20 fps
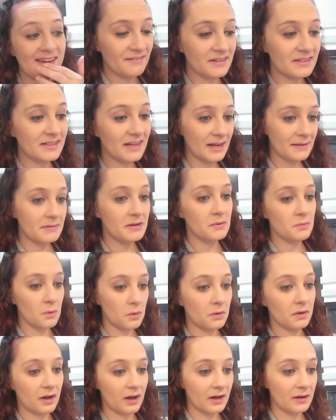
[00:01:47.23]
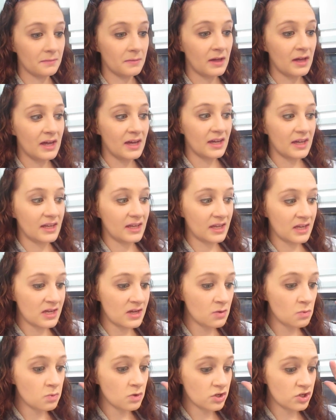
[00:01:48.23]
Every time he woke up,
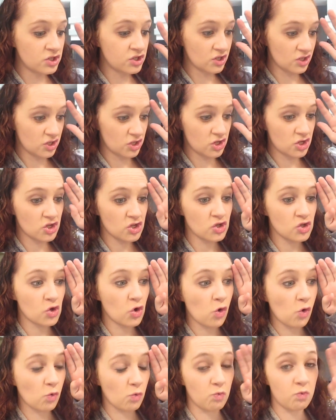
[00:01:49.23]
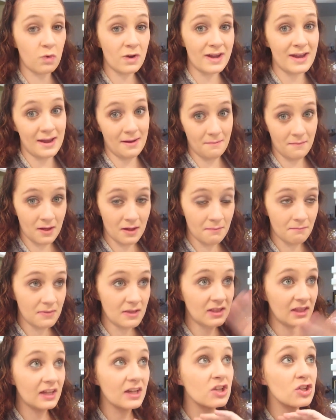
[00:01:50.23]
he would just scream,
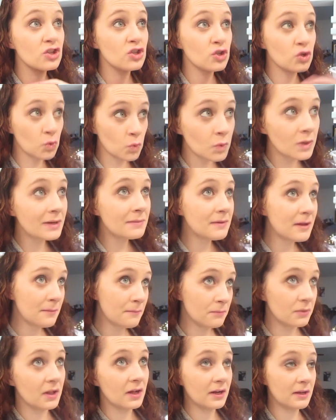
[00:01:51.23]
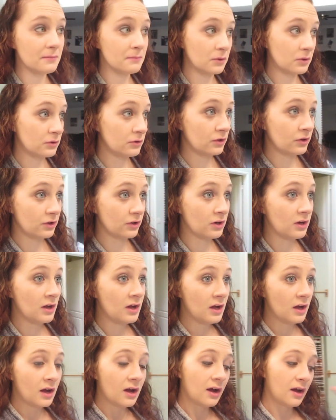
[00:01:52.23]
be like screaming bloody murder.
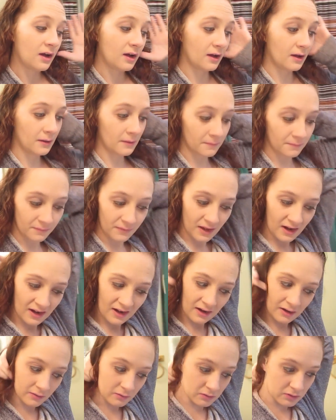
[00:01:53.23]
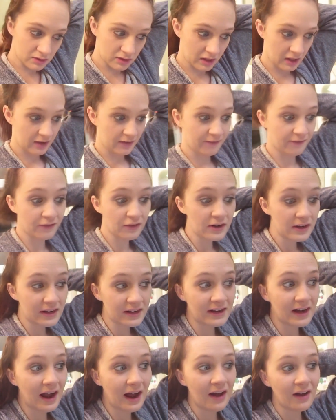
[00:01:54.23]
Um, and I was like
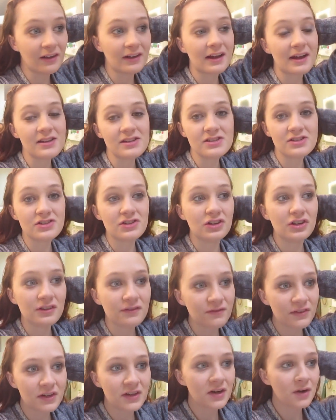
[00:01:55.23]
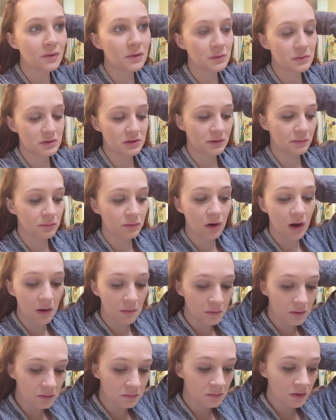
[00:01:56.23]
freaking out, like I just couldn't figure out what was the
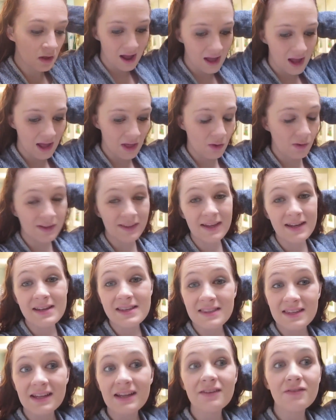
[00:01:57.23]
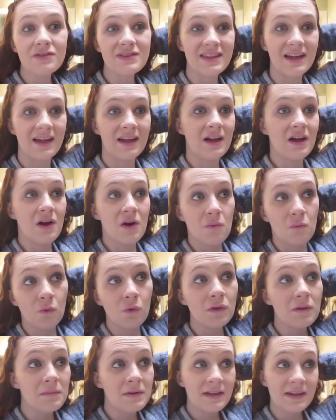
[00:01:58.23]
problem. I, the only thing I can think of is that,
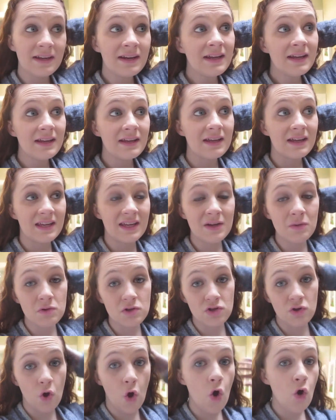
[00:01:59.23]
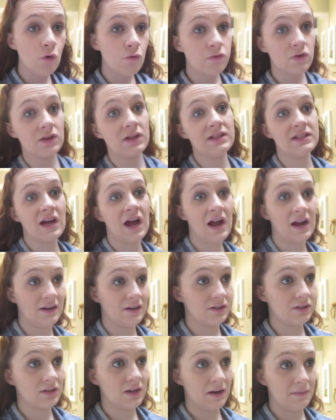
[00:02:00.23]
well, in the beginning, he was overly tired.